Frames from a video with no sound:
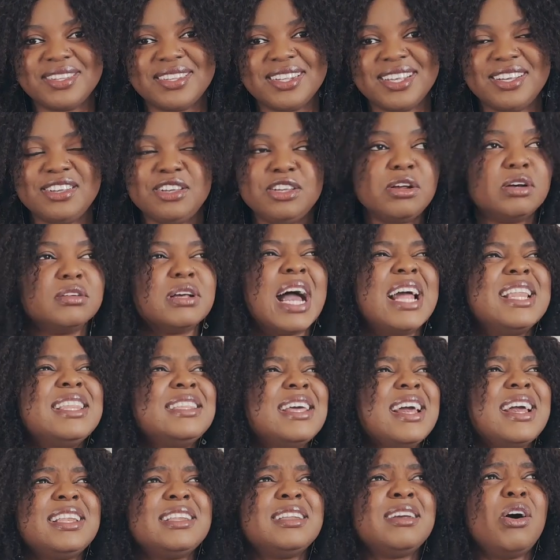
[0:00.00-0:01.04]
And
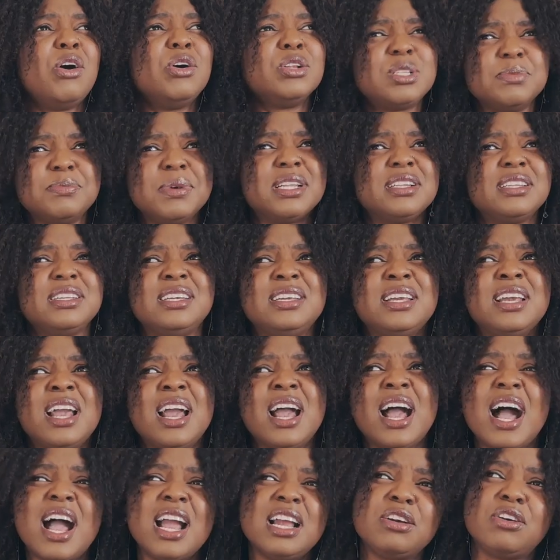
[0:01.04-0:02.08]
then ultimately,
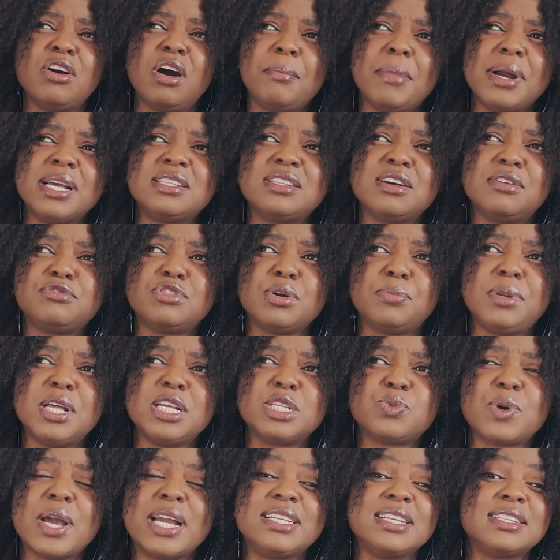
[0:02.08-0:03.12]
I got myself to a place
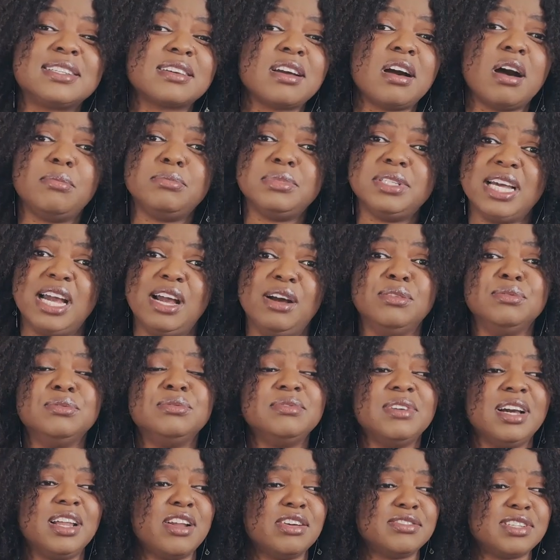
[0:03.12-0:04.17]
where I just calmed down.
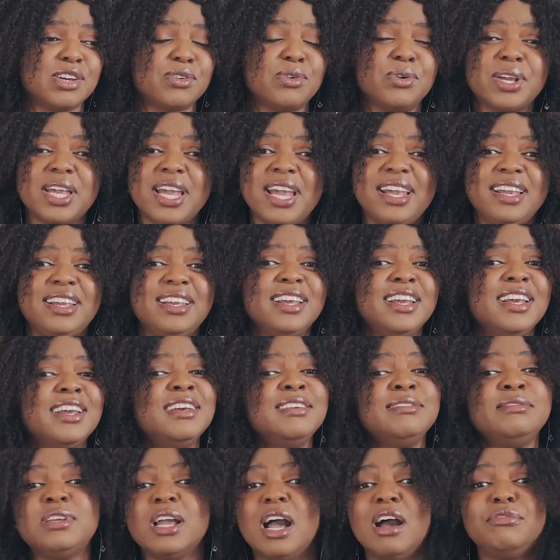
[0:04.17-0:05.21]
And I was like, okay,
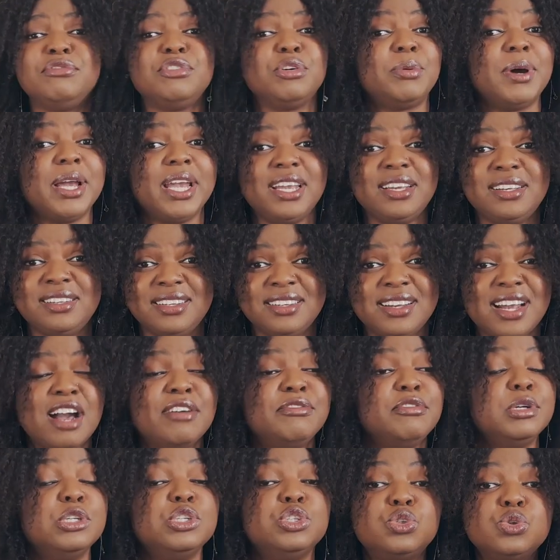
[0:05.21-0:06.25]
have your way. Have
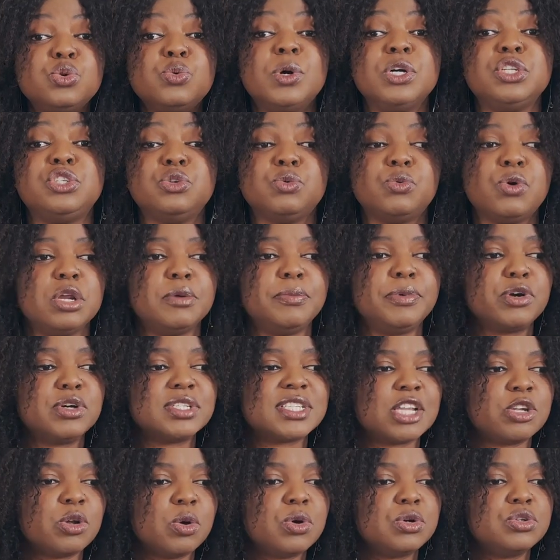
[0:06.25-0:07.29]
your way, do what you want, because I
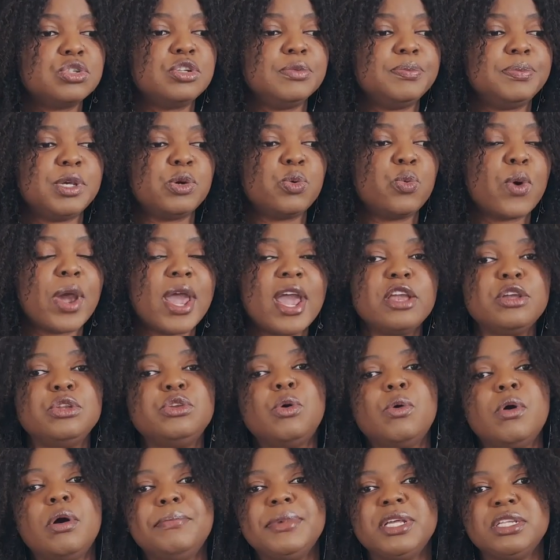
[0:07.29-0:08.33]
don't want to be where you don't
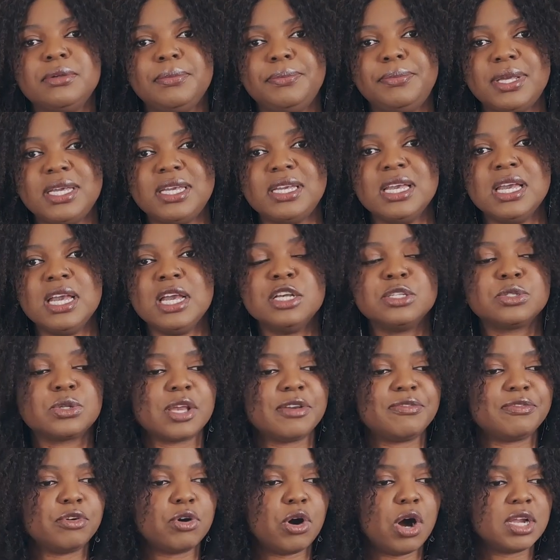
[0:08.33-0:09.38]
want me to be. So
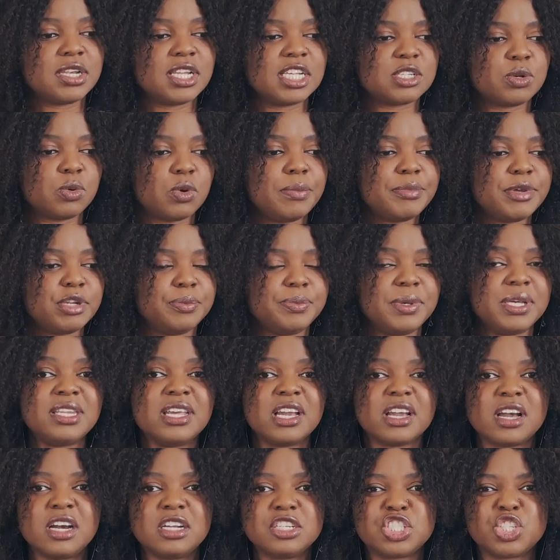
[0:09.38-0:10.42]
if God doesn't want me to be in a
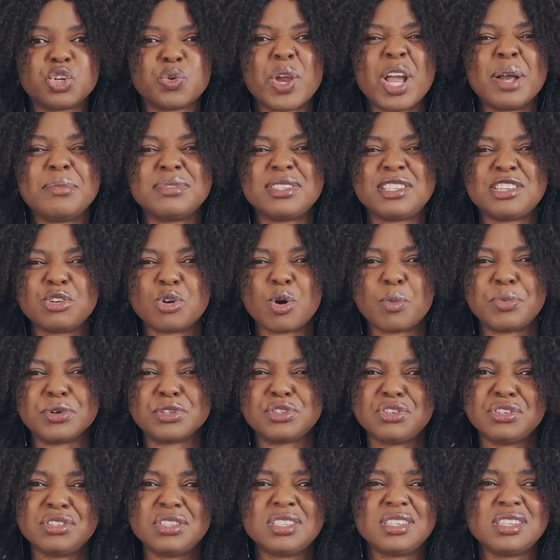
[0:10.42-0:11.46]
country where I'm seeing
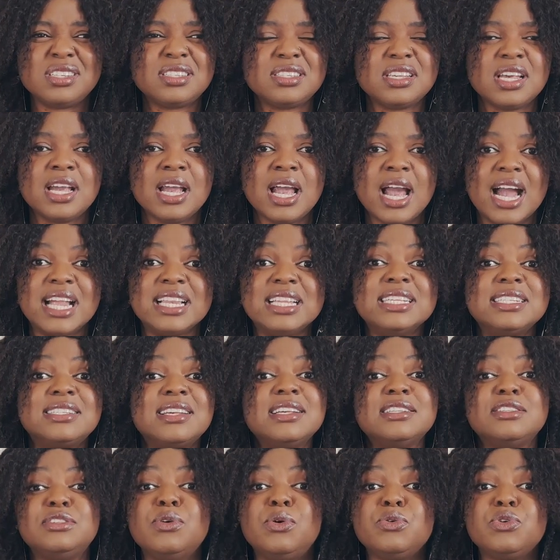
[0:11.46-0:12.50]
opportunities and he
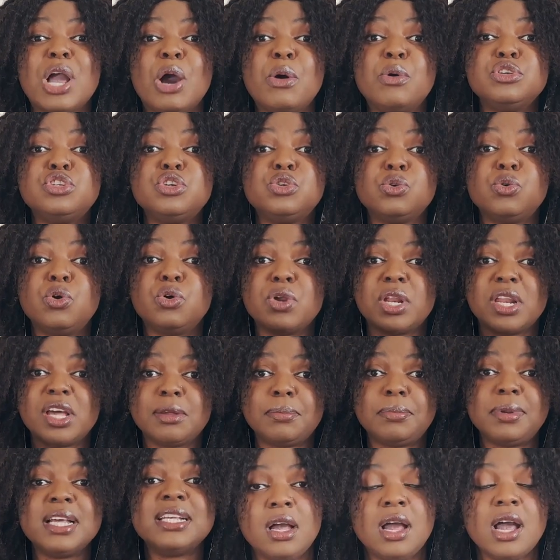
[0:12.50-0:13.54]
says, no, I want you to go to another
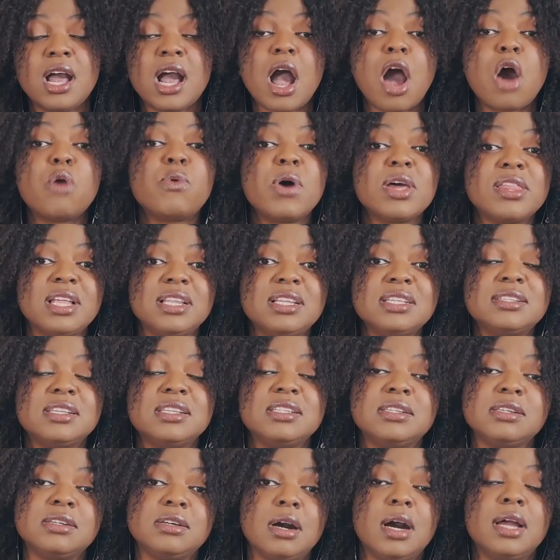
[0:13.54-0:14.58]
place, I'd rather listen
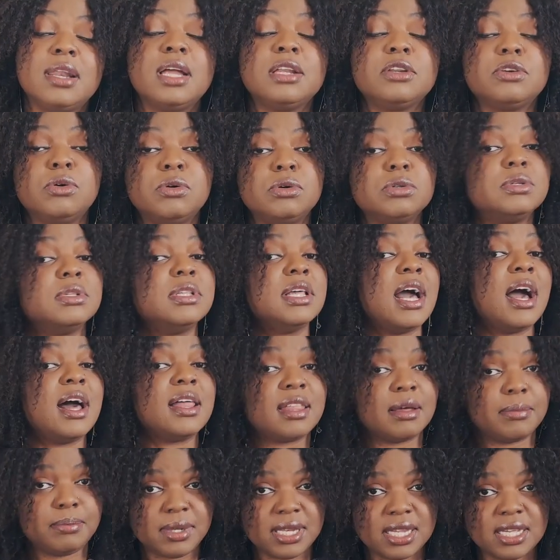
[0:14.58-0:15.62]
to God and go to the other
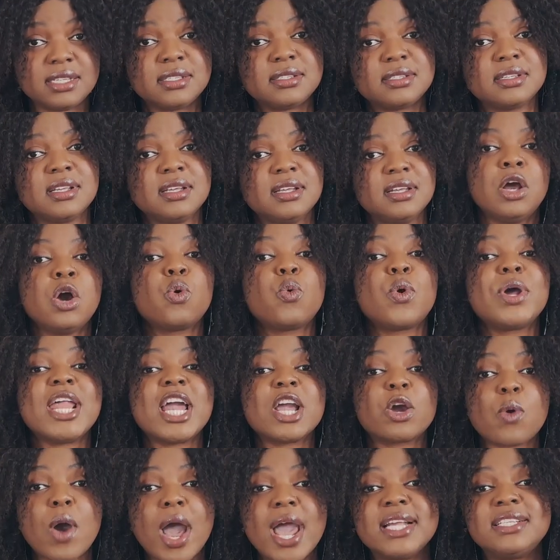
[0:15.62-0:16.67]
place. When I
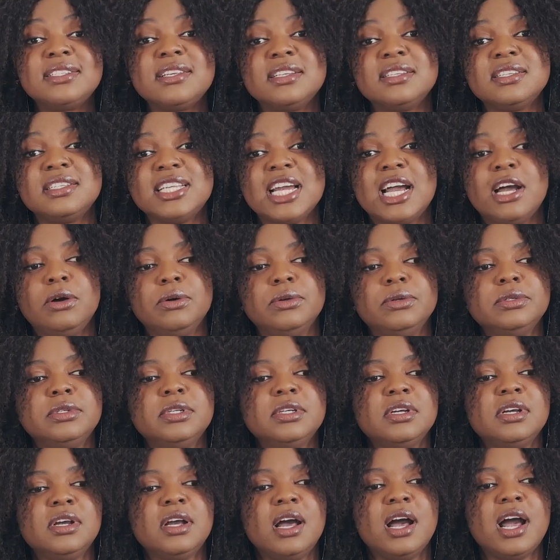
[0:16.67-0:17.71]
quietened down,
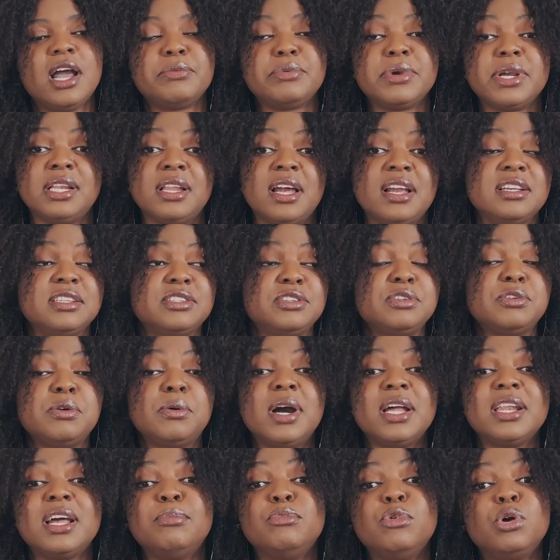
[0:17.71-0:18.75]
I realized, you know
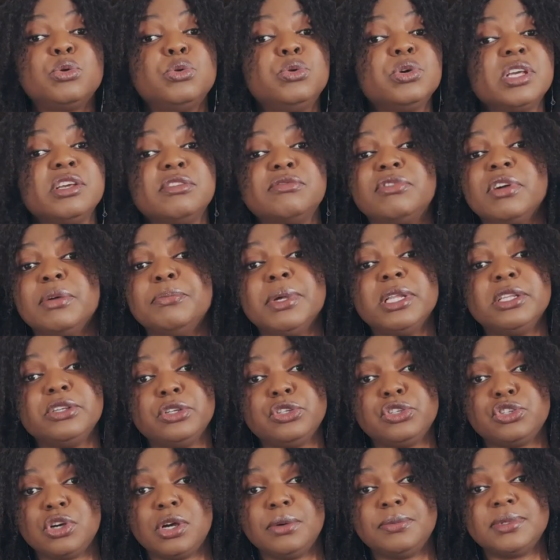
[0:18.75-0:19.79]
what, I'm not looking for 1,000,000
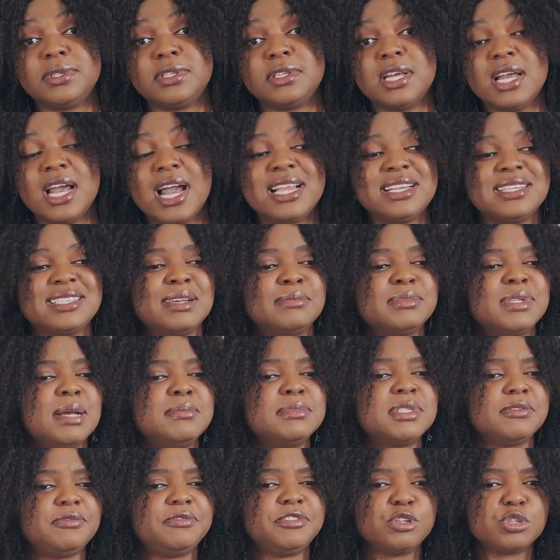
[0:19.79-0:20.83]
jobs. And sometimes
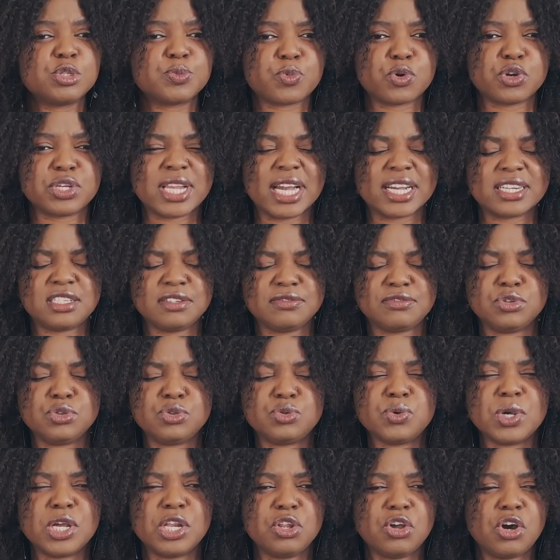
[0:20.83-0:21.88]
it feels productive to
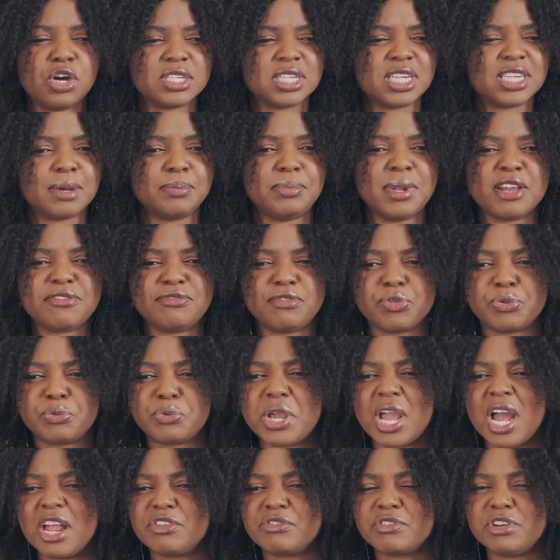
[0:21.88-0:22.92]
do a lot and apply for
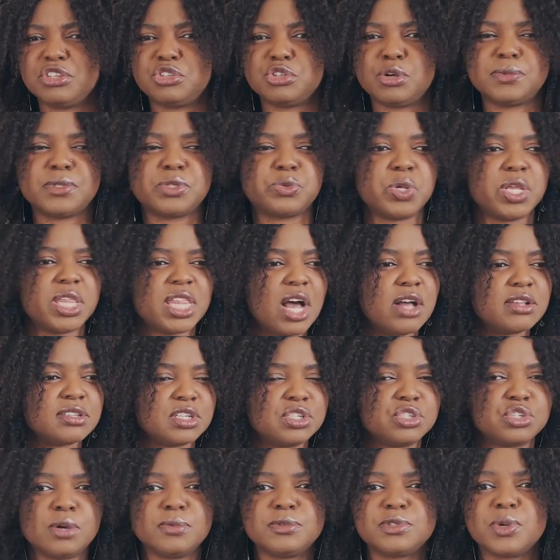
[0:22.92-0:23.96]
300 jobs, 3,000
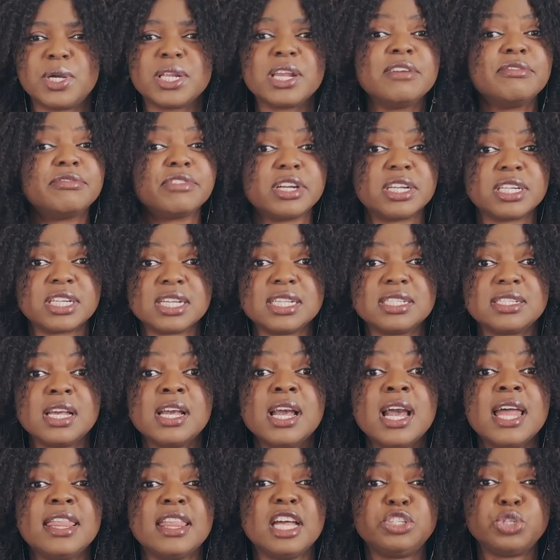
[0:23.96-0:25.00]
jobs, whatever it is
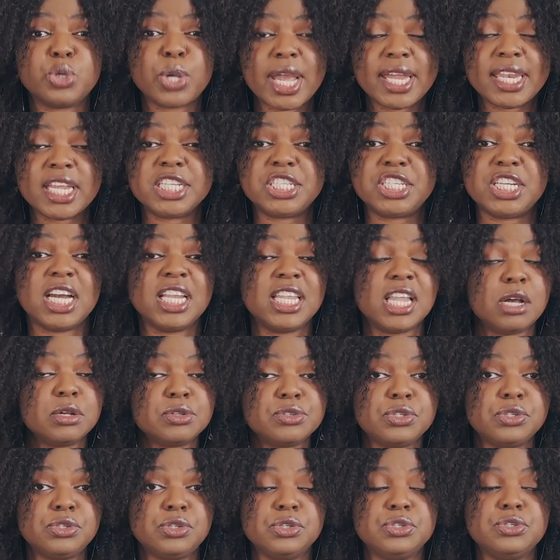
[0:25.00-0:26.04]
that your energy allows
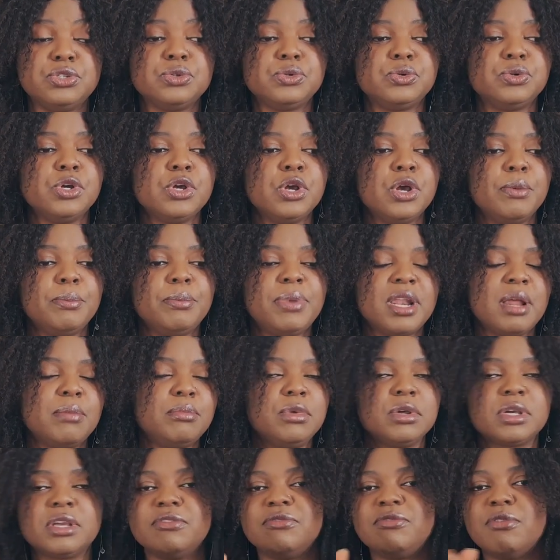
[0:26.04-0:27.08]
you to do. But I'm
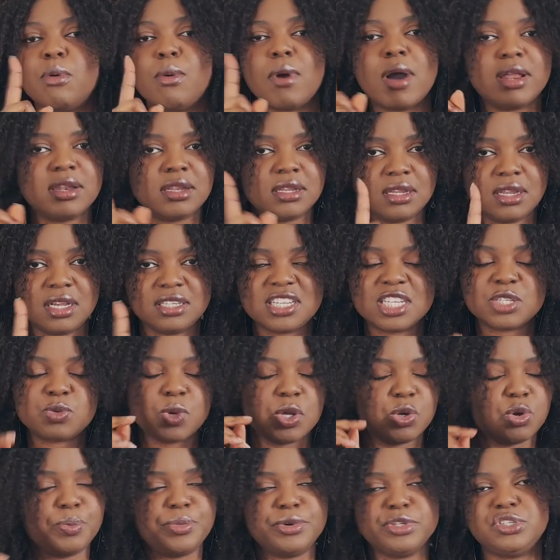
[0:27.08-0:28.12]
looking for one, just one
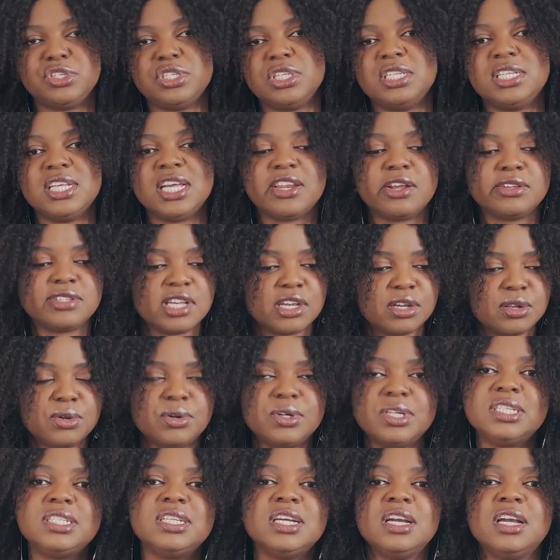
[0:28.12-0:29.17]
opportunity. And I was like,
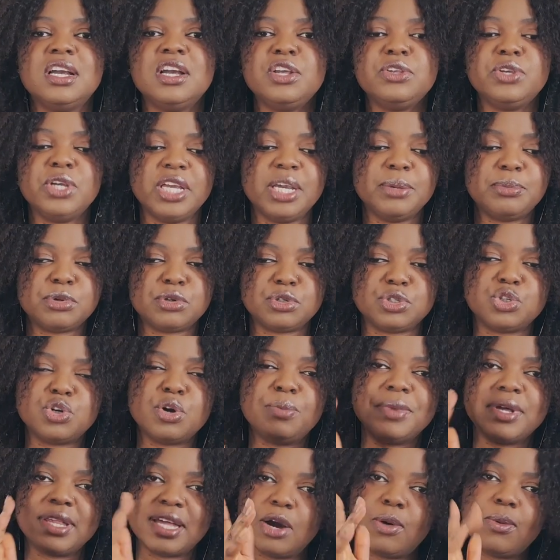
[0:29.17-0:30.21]
Lord, you're able to show
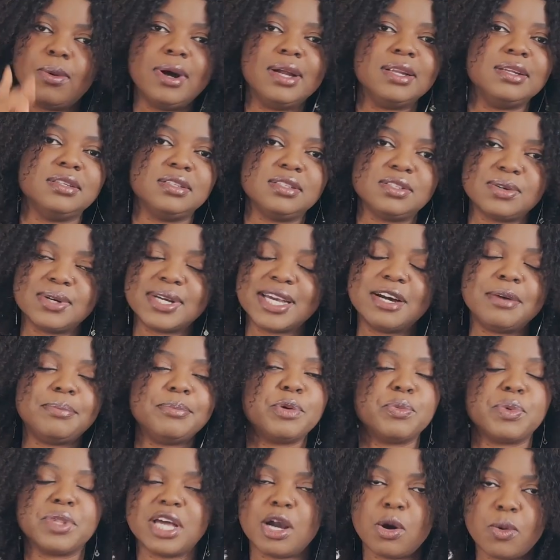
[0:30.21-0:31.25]
me that one. So help me
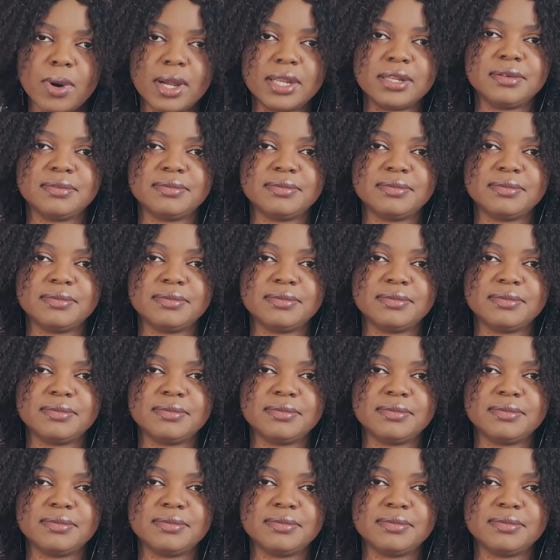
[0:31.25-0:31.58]
with that one.